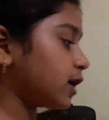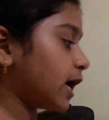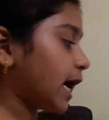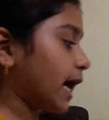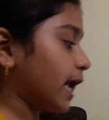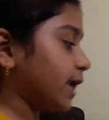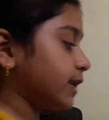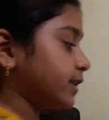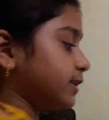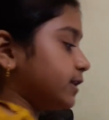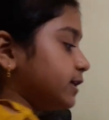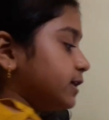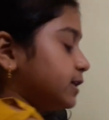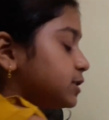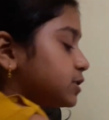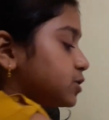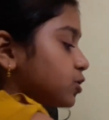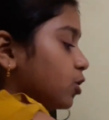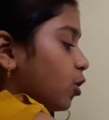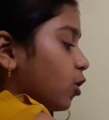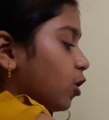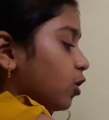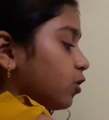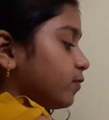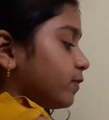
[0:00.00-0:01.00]
And these
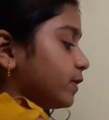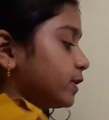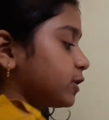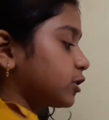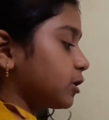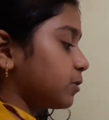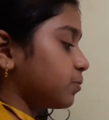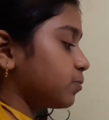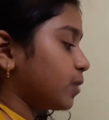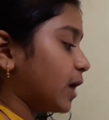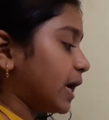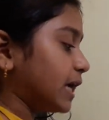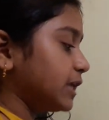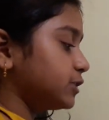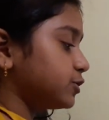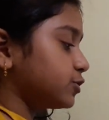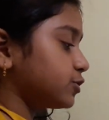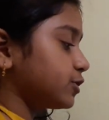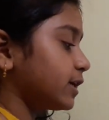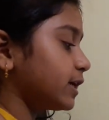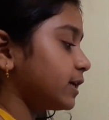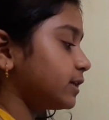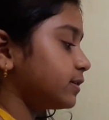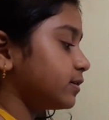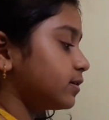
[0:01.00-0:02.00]
all when combined
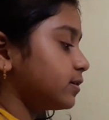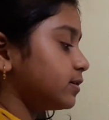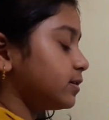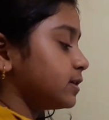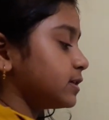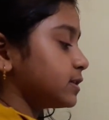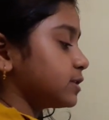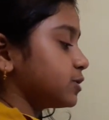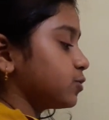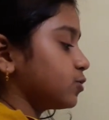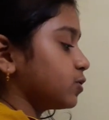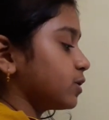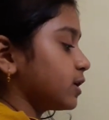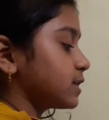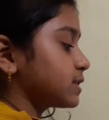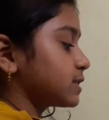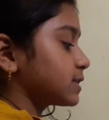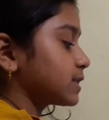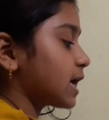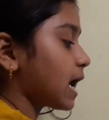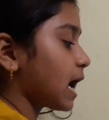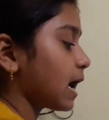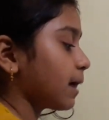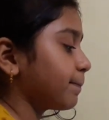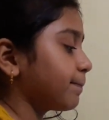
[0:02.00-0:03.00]
together is known as
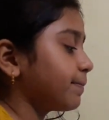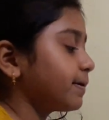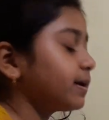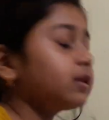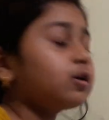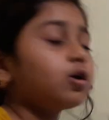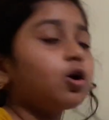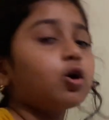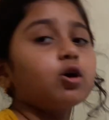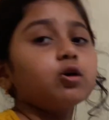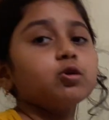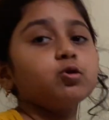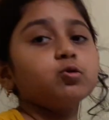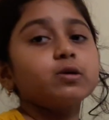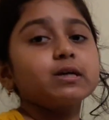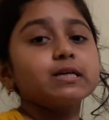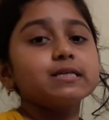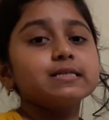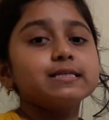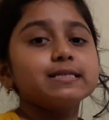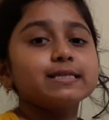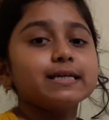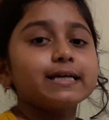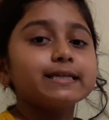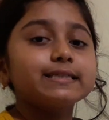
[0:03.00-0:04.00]
carpel, or you can
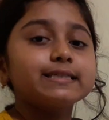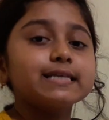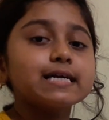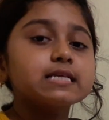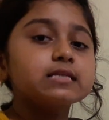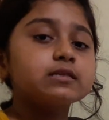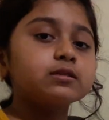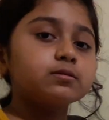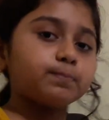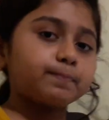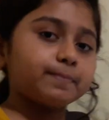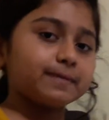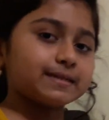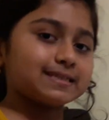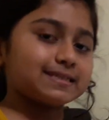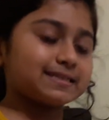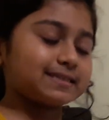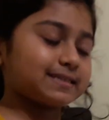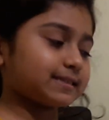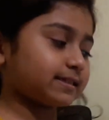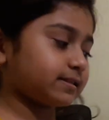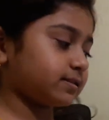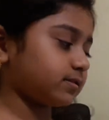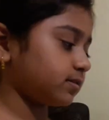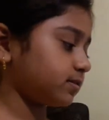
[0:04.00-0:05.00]
say it as
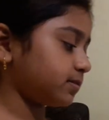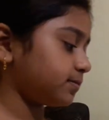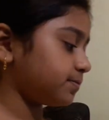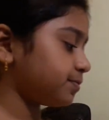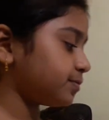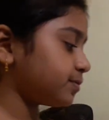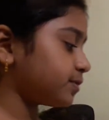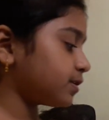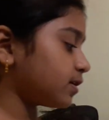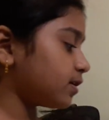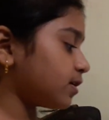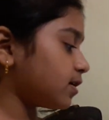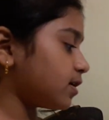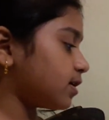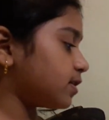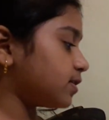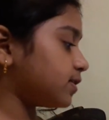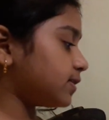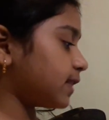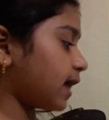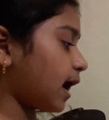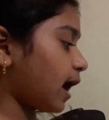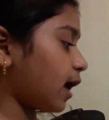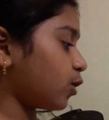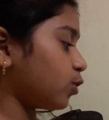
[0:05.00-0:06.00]
pistil.
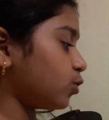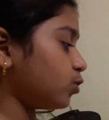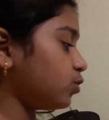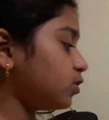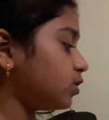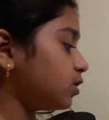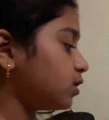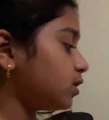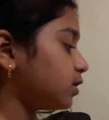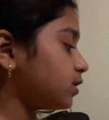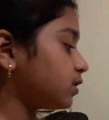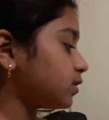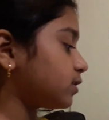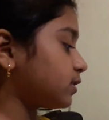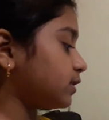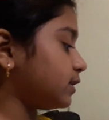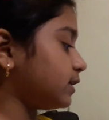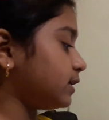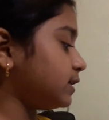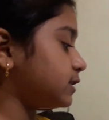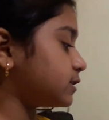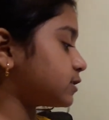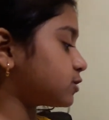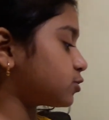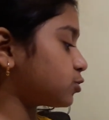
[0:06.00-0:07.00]
Now
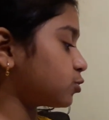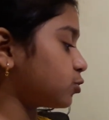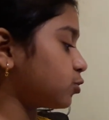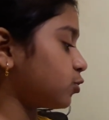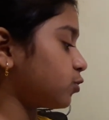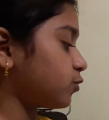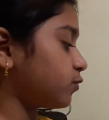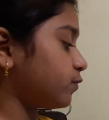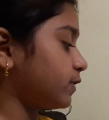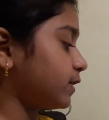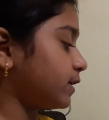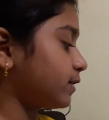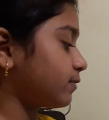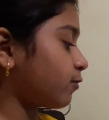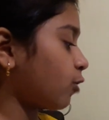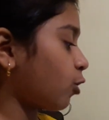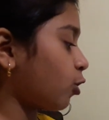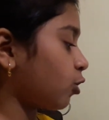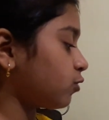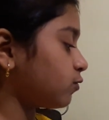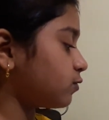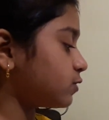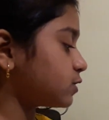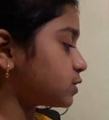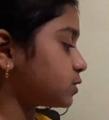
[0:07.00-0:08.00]
these, though we
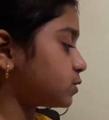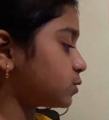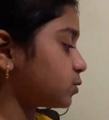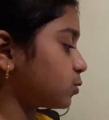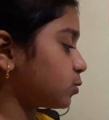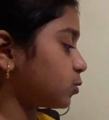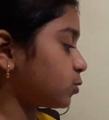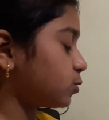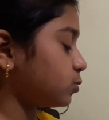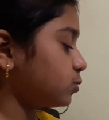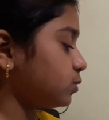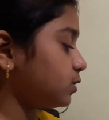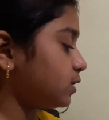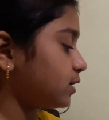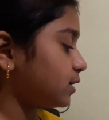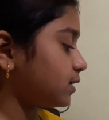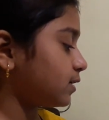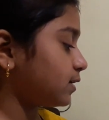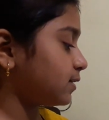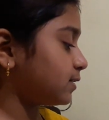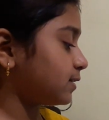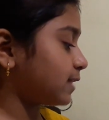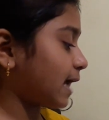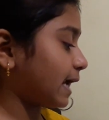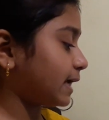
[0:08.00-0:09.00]
always know
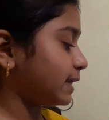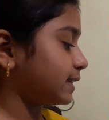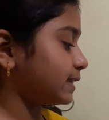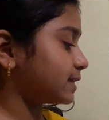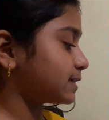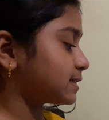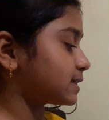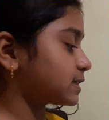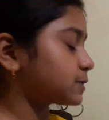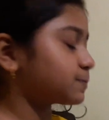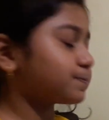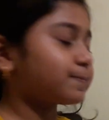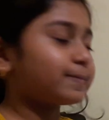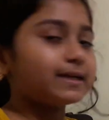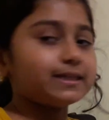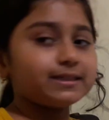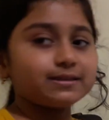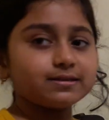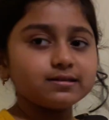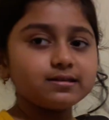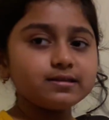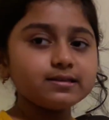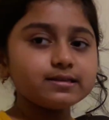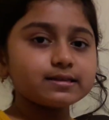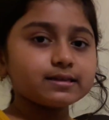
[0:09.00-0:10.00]
that this is
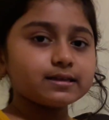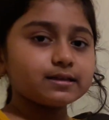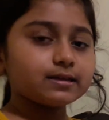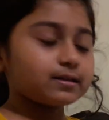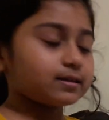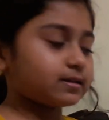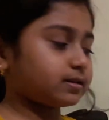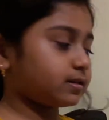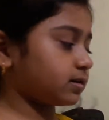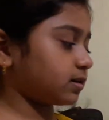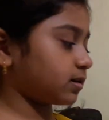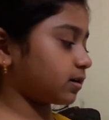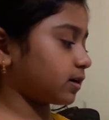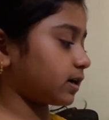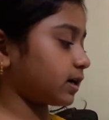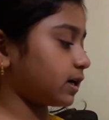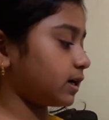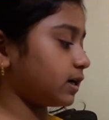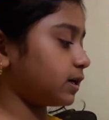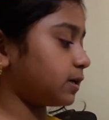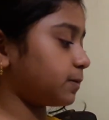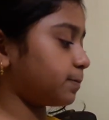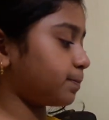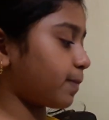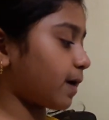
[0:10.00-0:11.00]
petals, the
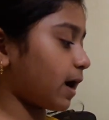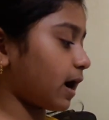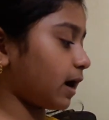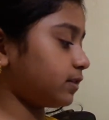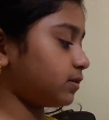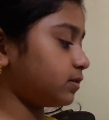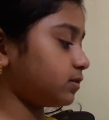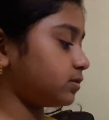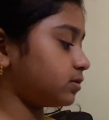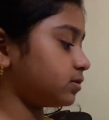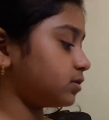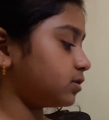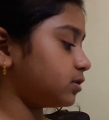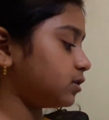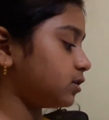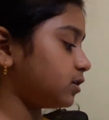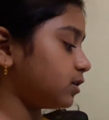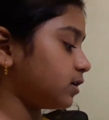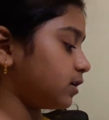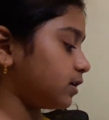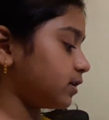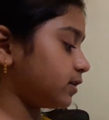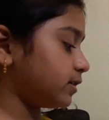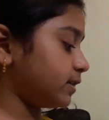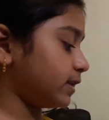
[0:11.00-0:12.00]
colored part,
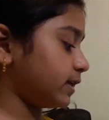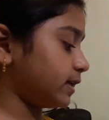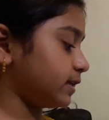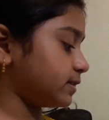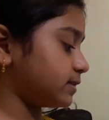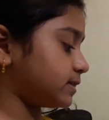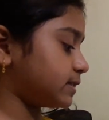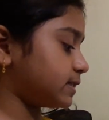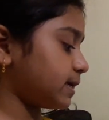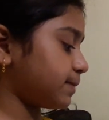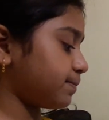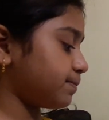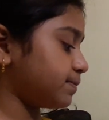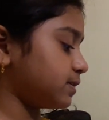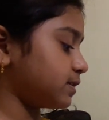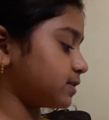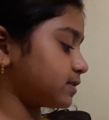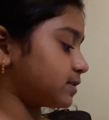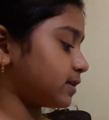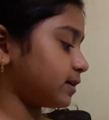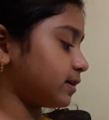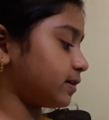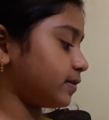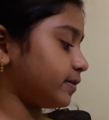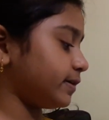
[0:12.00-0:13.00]
then sepals,
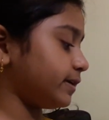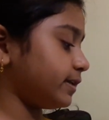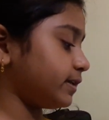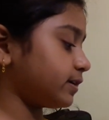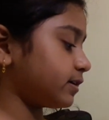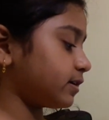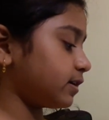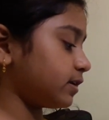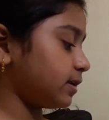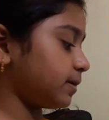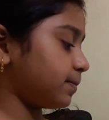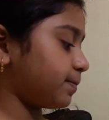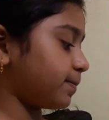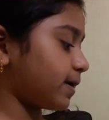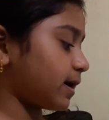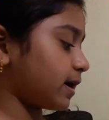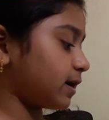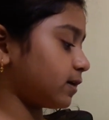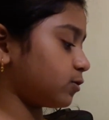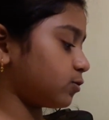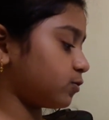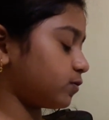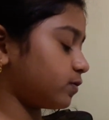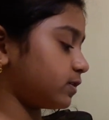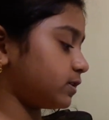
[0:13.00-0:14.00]
the green color
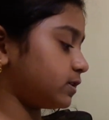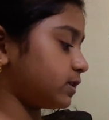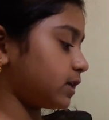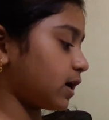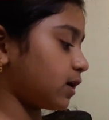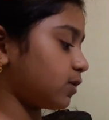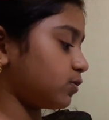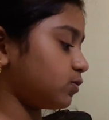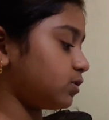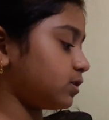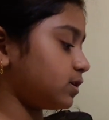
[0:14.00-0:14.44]
part over down